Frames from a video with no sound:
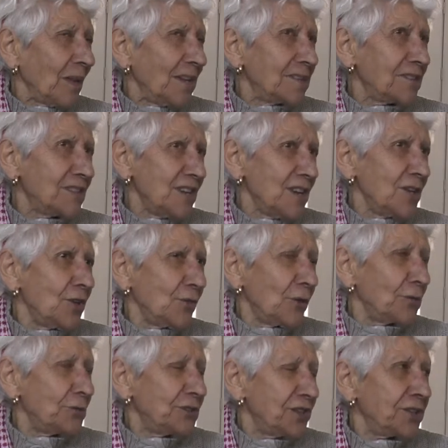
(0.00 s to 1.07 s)
seeing your
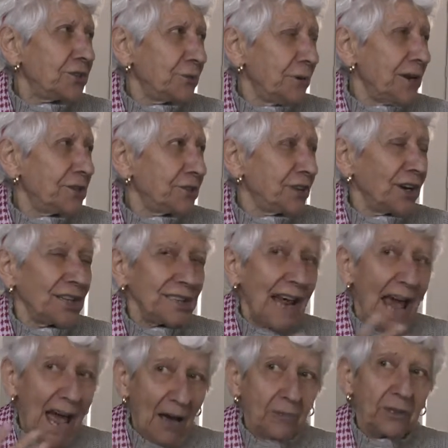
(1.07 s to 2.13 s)
own situation and
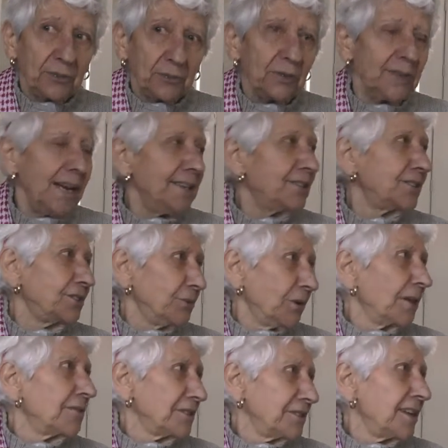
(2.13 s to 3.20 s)
how it relates to
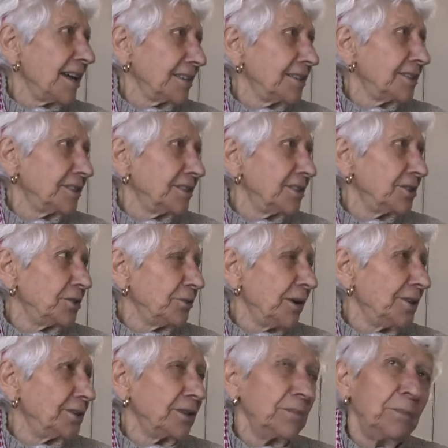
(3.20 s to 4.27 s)
other sectors'
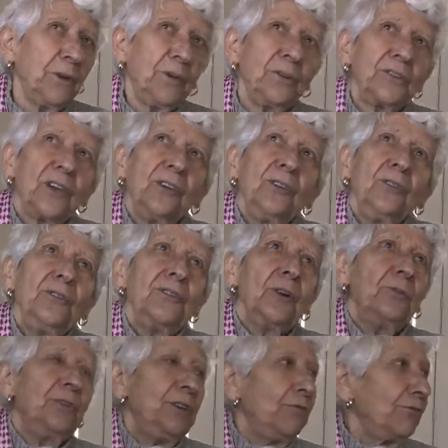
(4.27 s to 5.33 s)
situation, because it looks
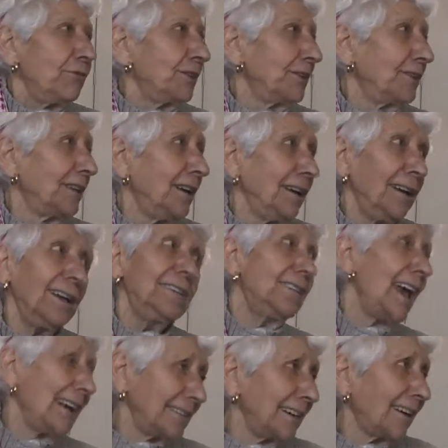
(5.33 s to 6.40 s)
so different in
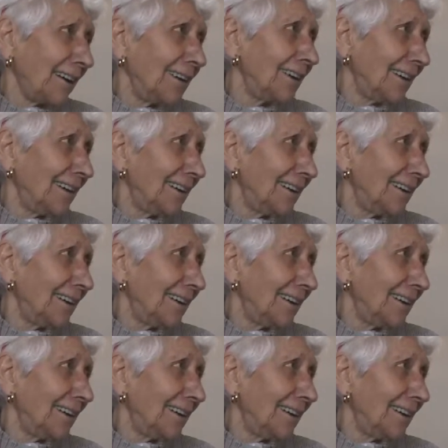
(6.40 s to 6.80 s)
Technicolor,